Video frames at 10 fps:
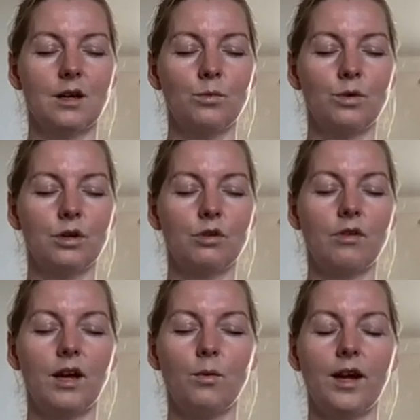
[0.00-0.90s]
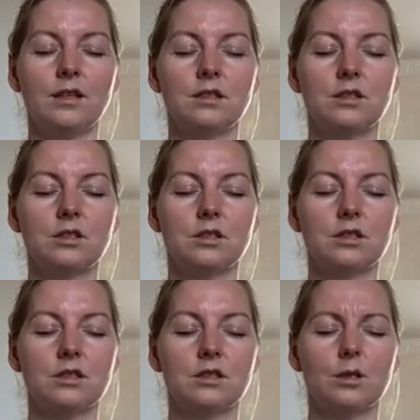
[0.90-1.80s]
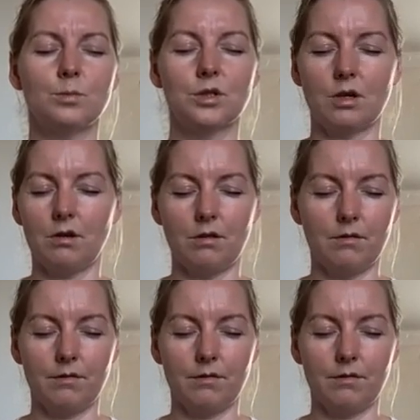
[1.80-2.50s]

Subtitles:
And what a great way to just observe.